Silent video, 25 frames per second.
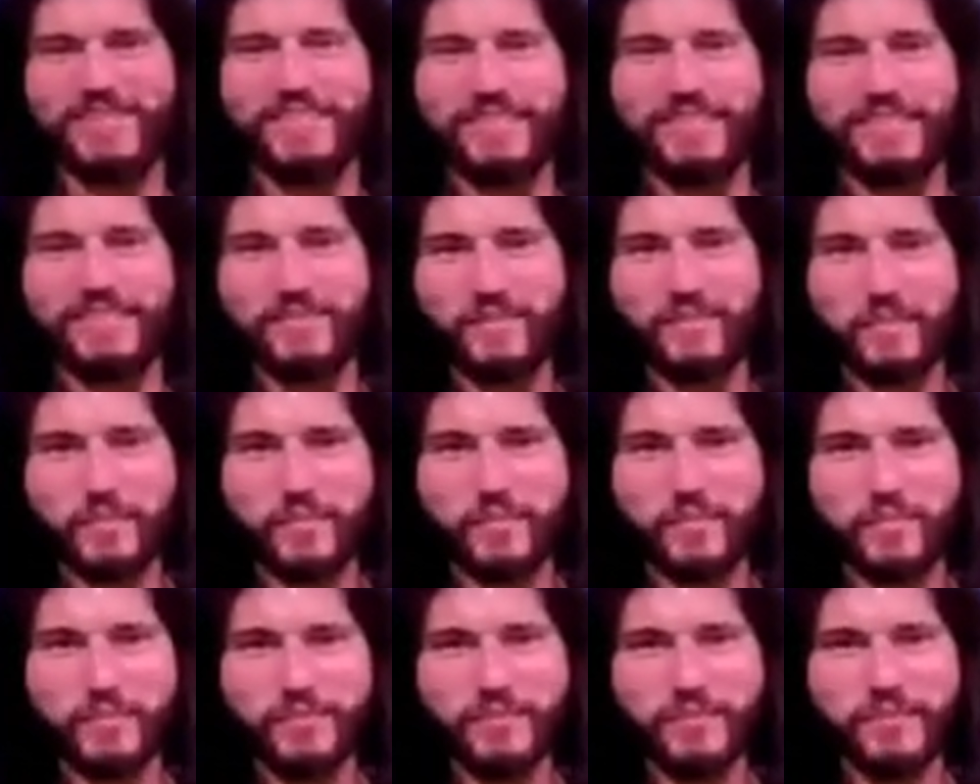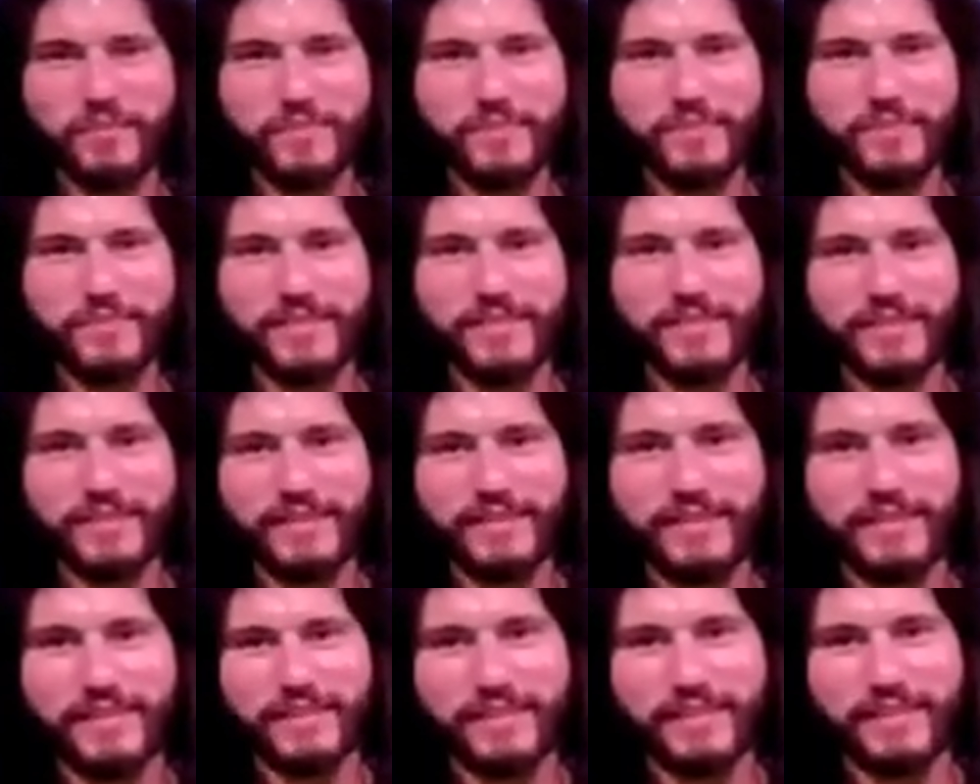
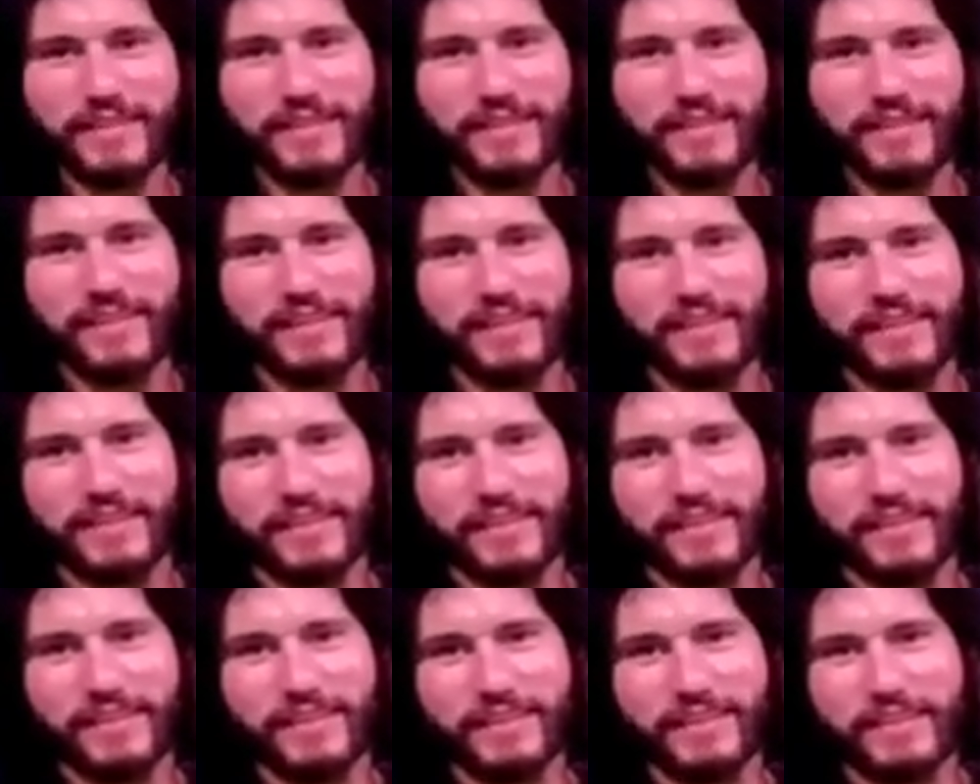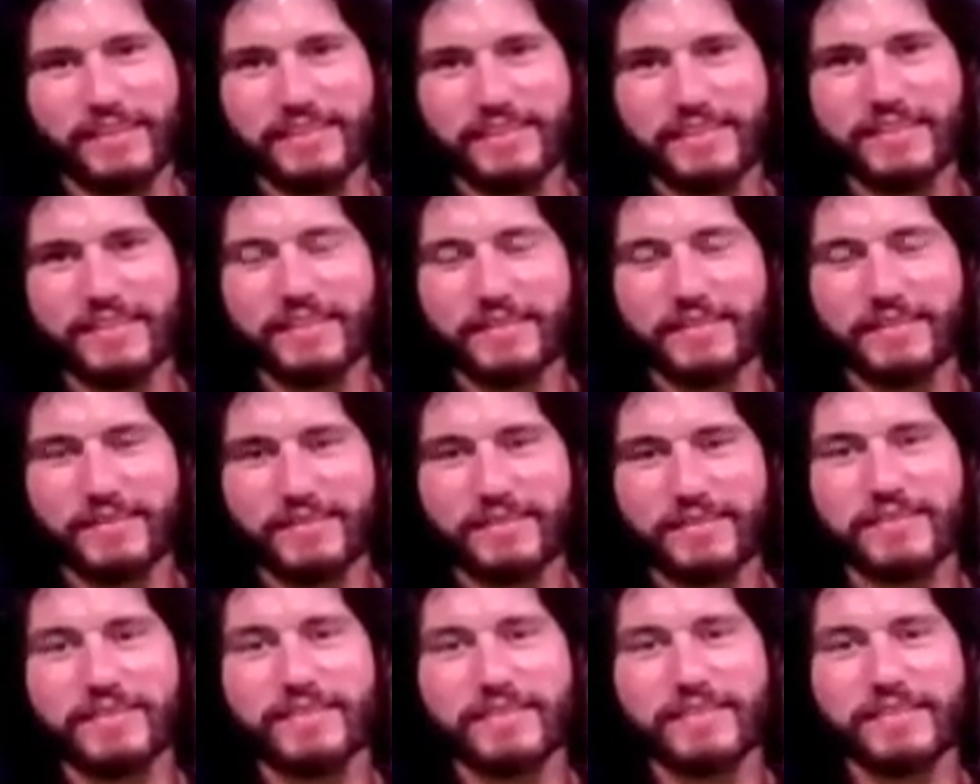
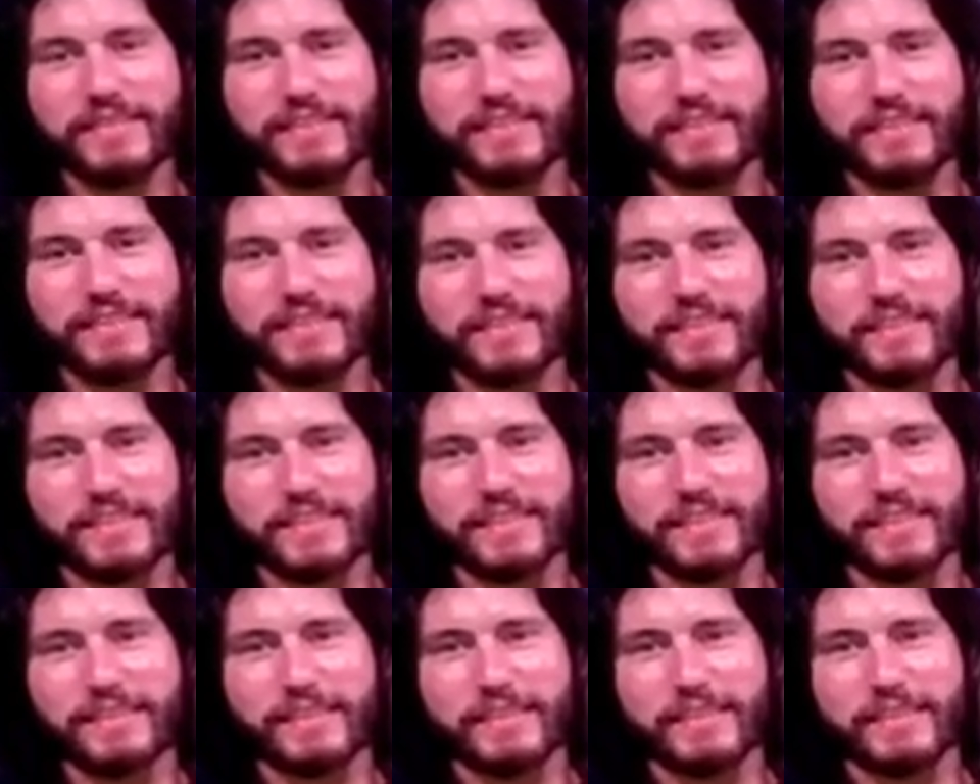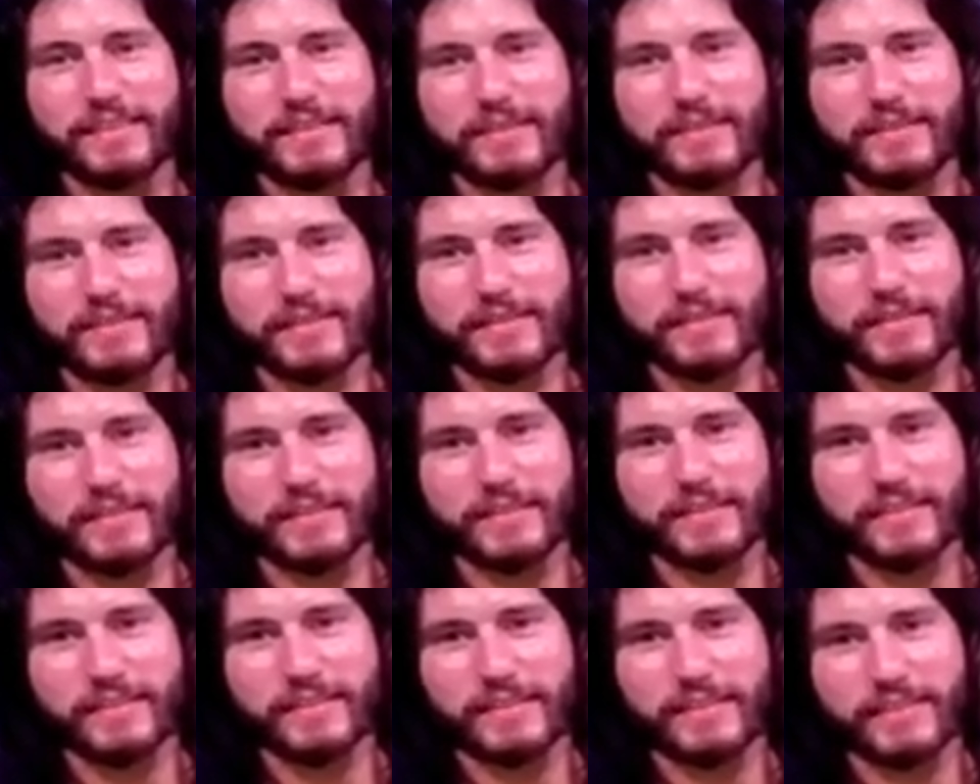
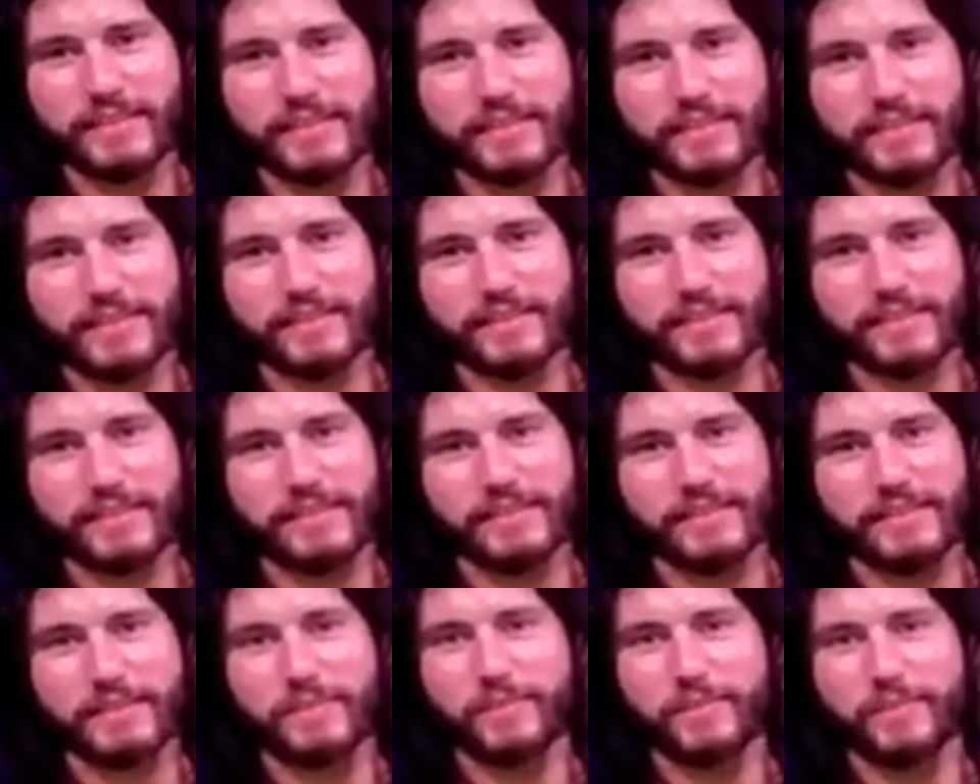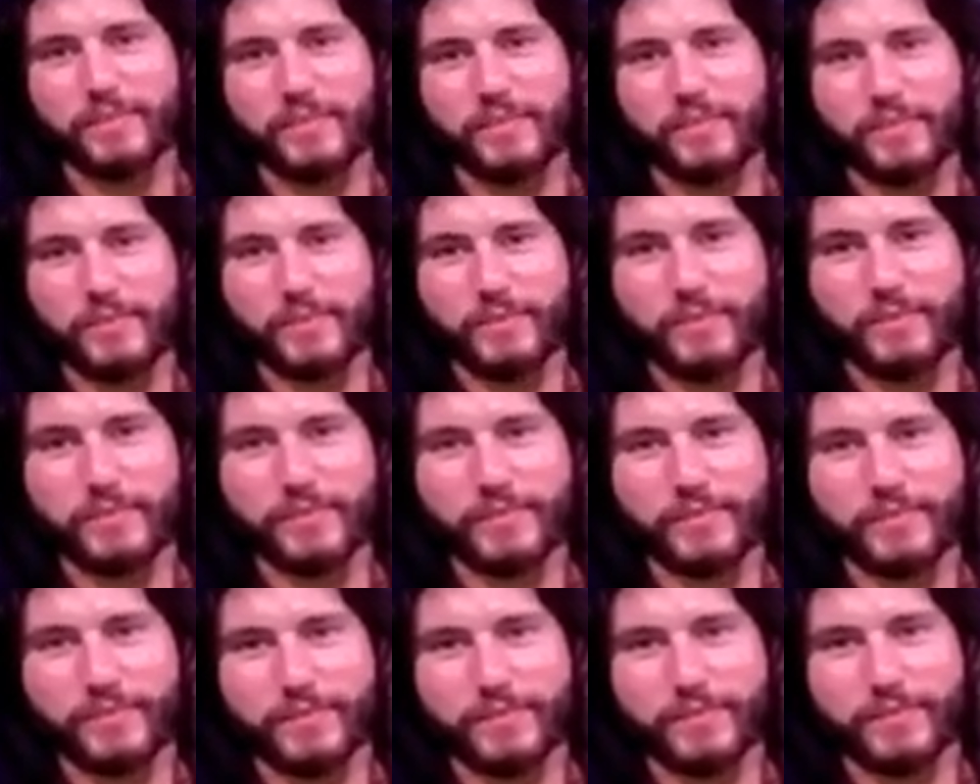
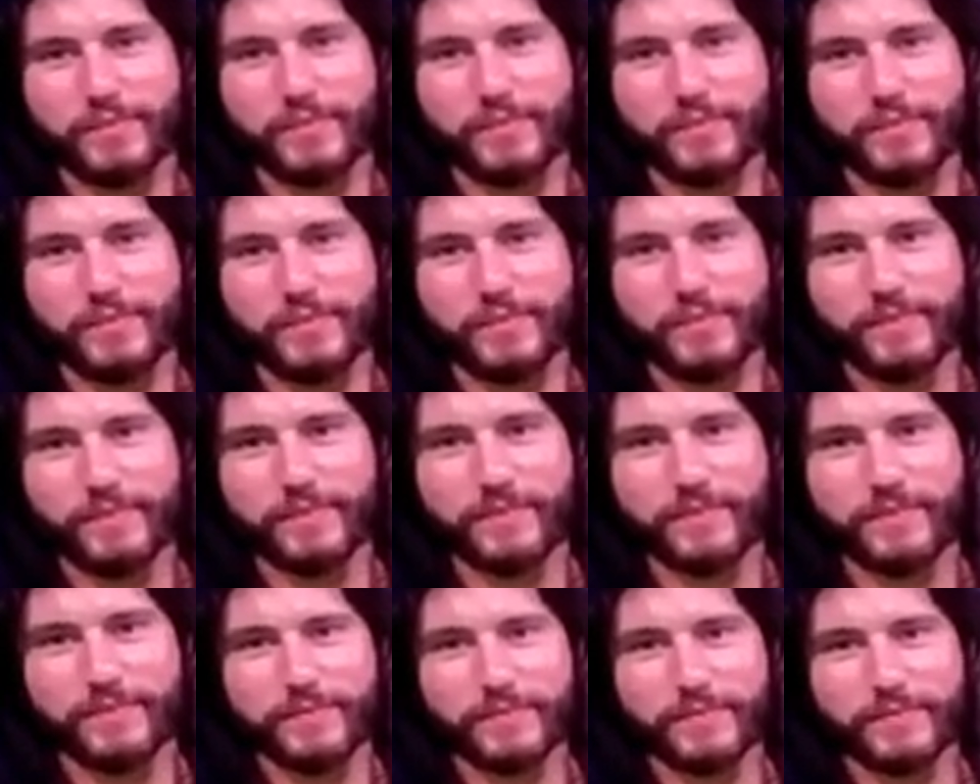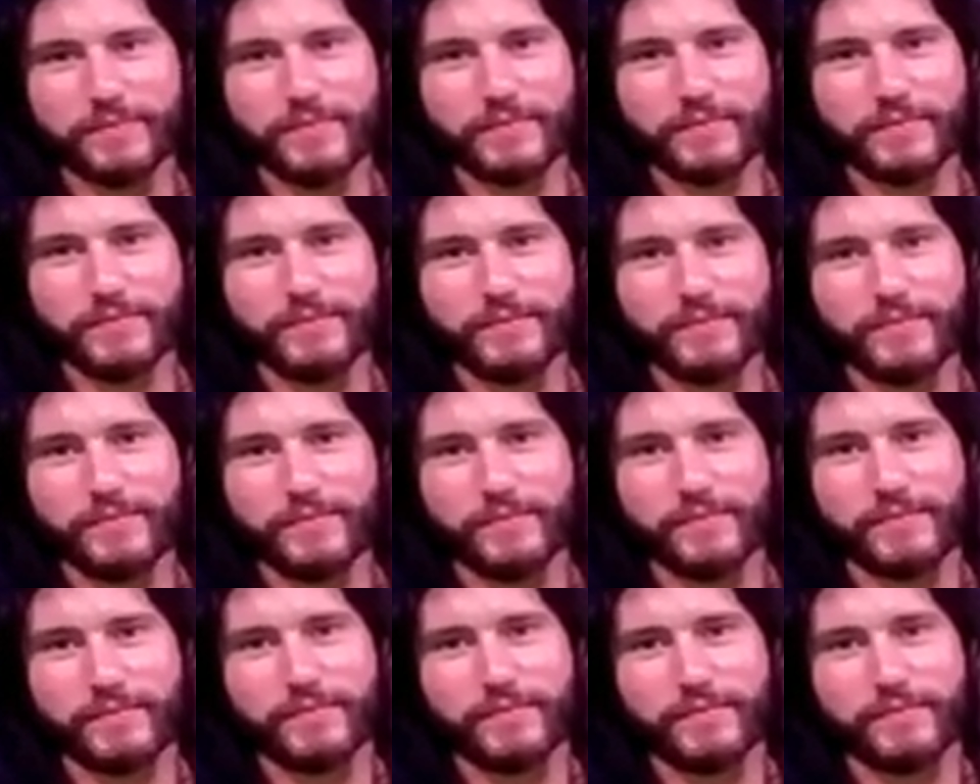(not speaking)